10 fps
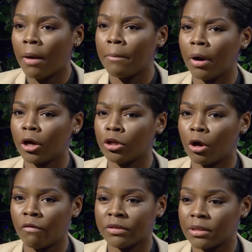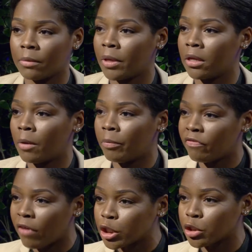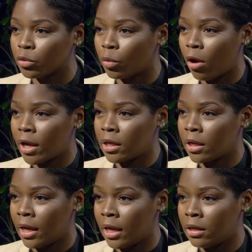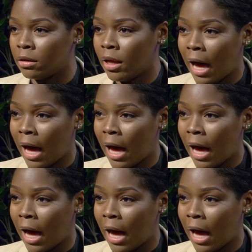But, you know, obviously being a professional working